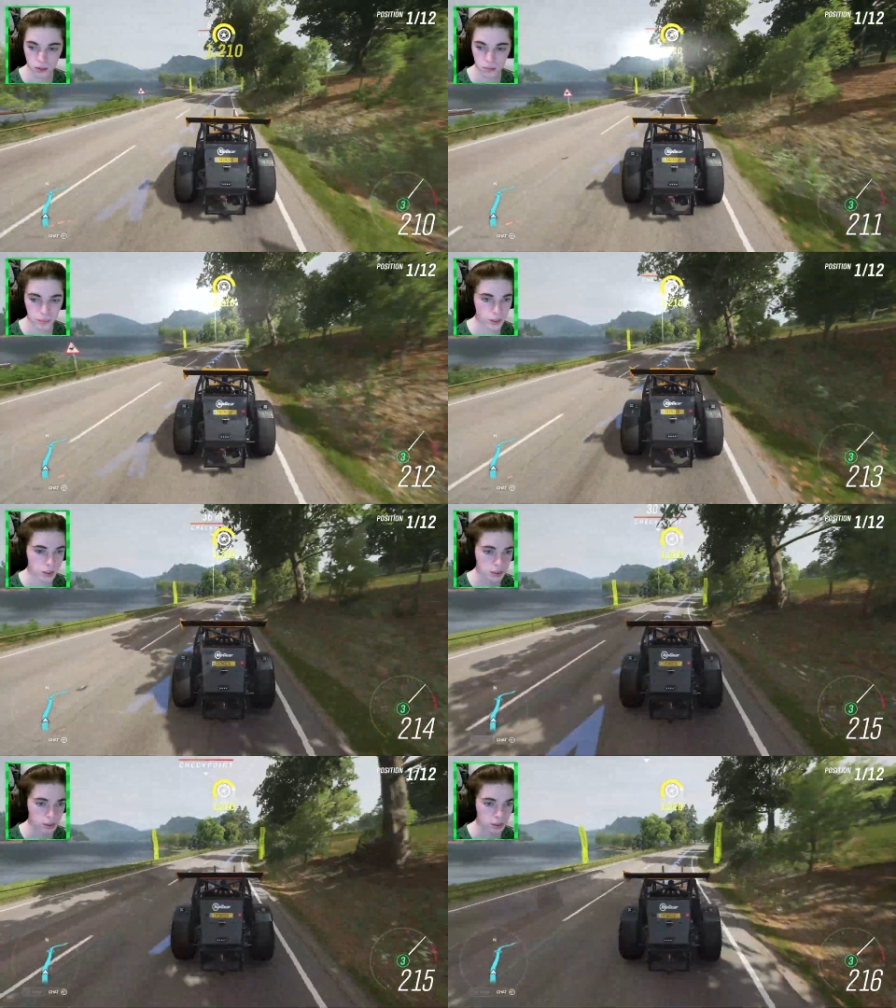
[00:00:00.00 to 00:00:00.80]
but
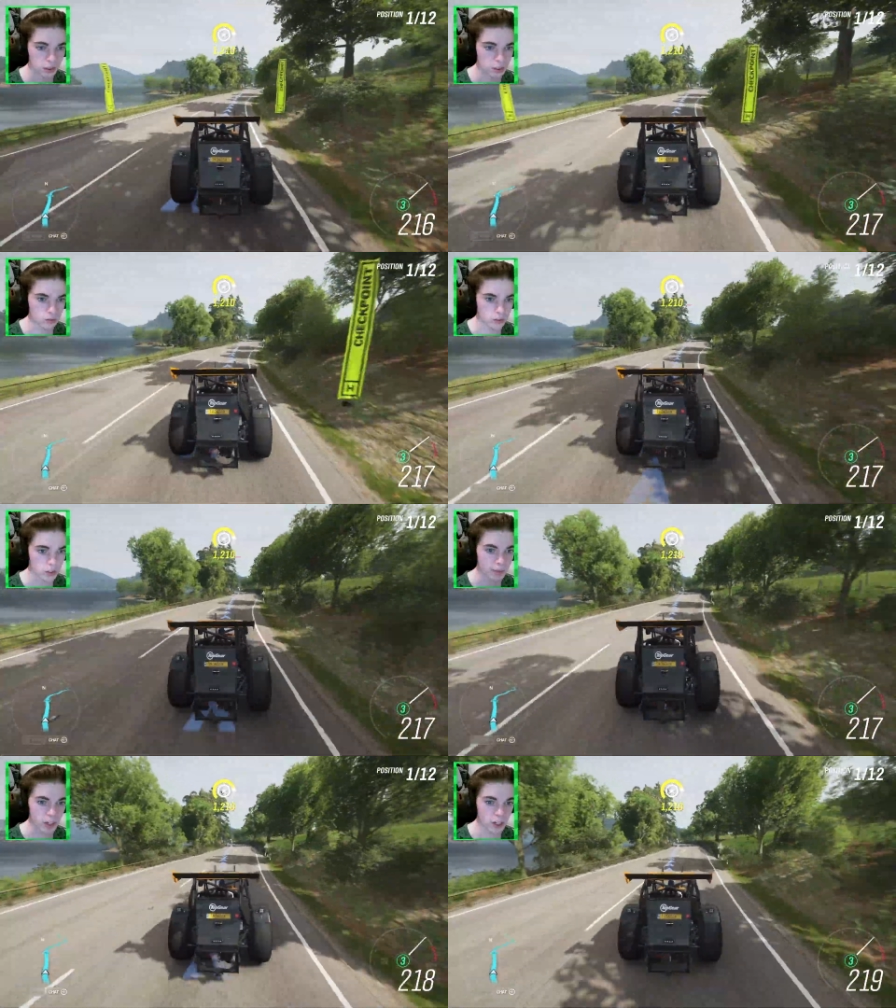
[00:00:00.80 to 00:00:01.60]
there's not really
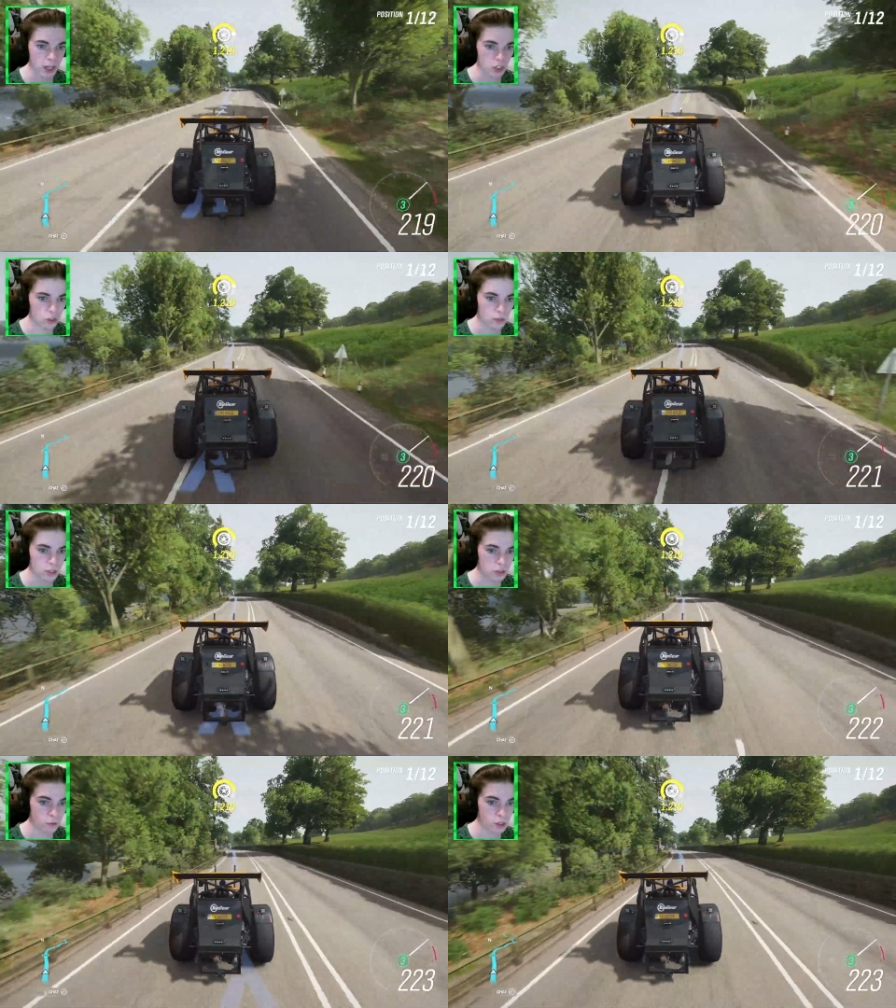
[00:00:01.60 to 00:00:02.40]
much they can do at
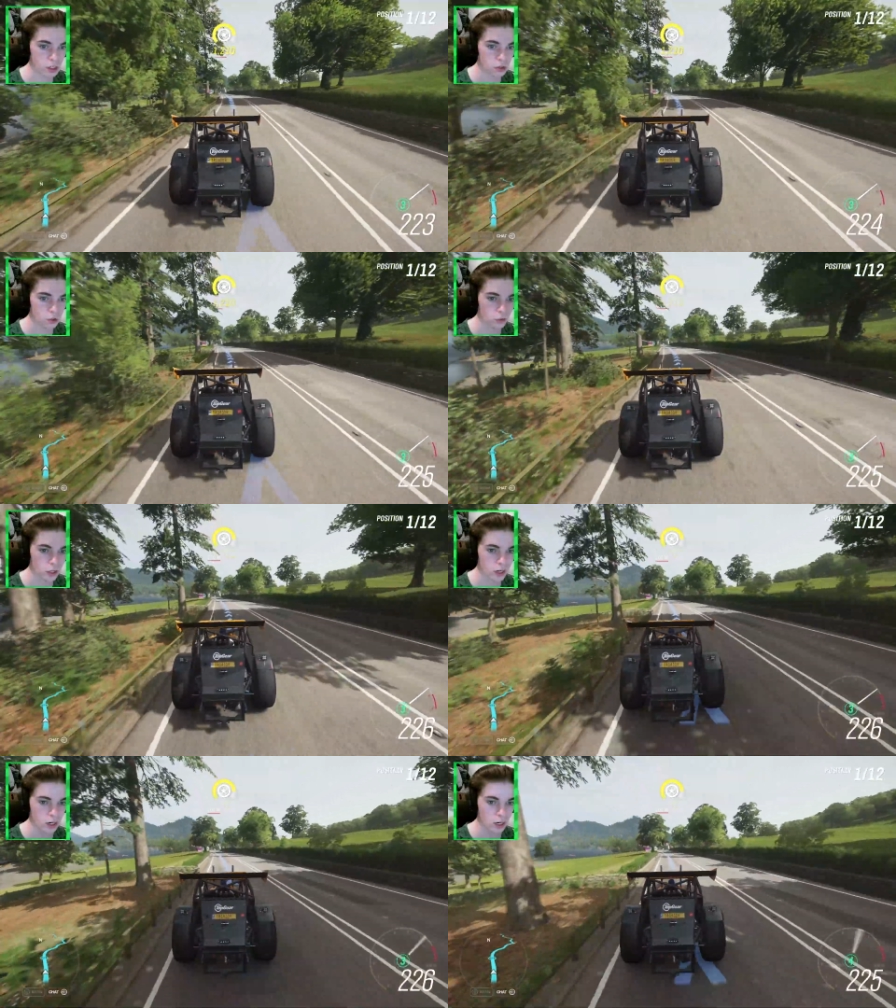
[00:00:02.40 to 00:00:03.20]
this point to
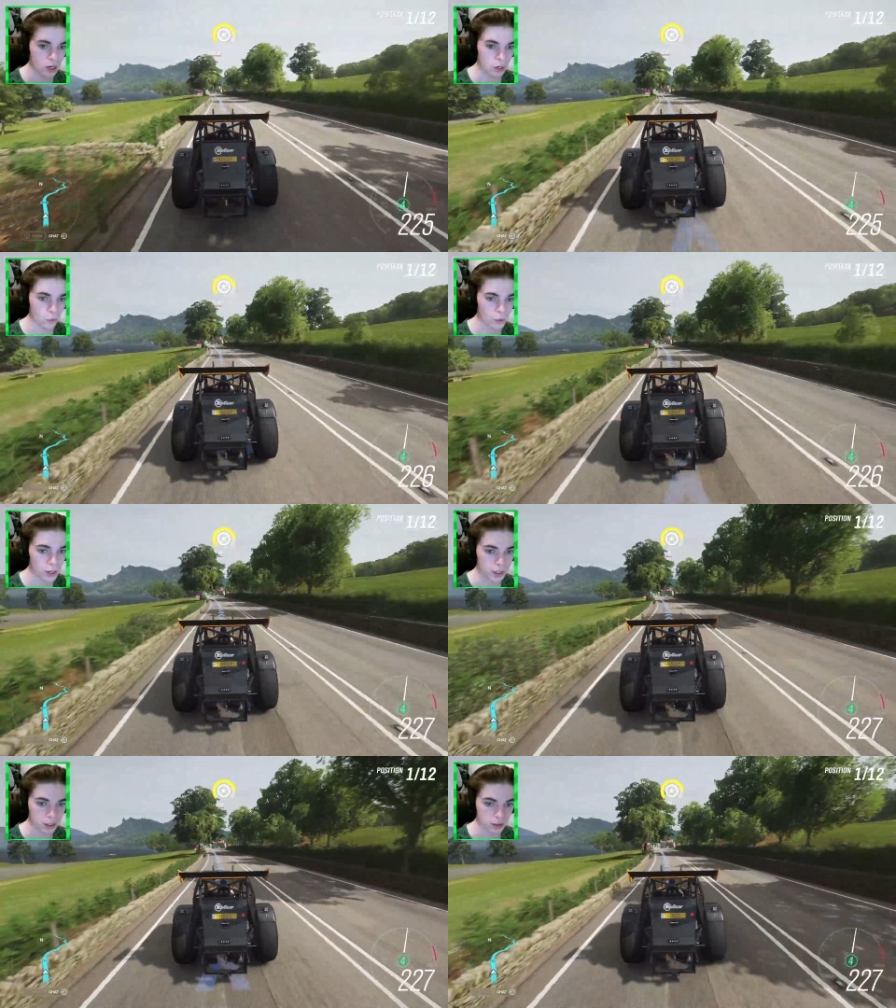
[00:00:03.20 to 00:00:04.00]

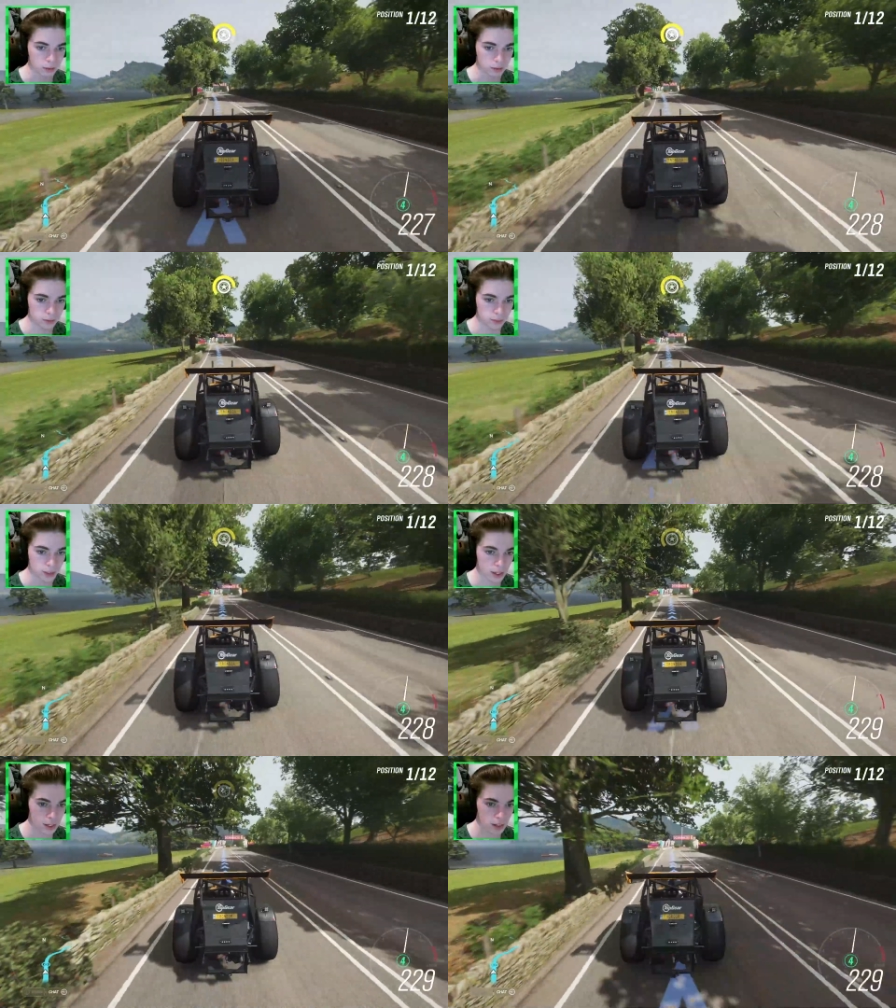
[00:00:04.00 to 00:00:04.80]
win.
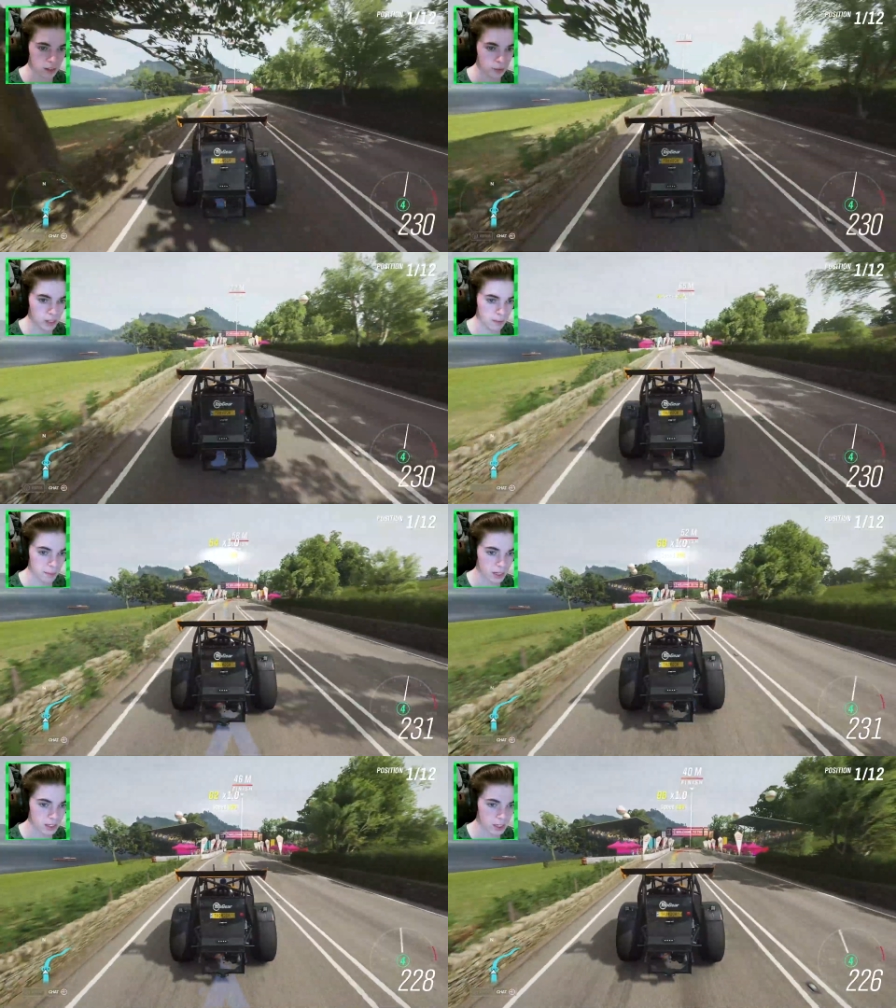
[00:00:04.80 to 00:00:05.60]
And with that
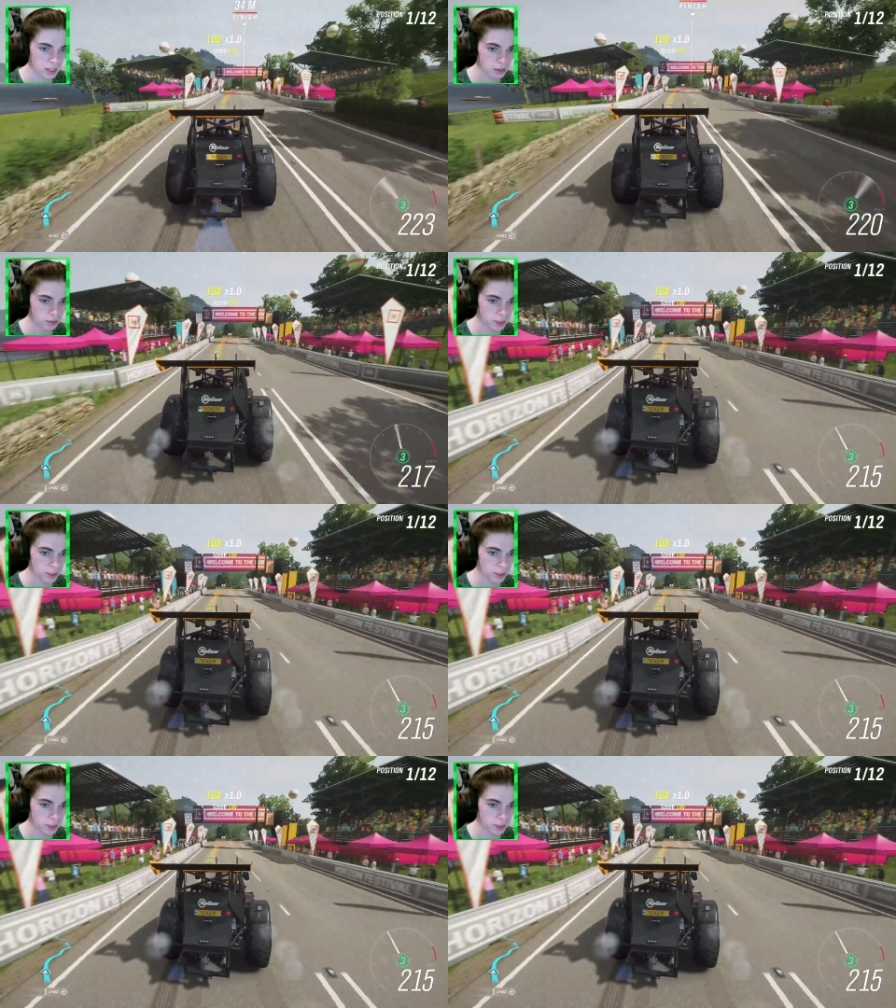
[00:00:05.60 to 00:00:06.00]
being said, we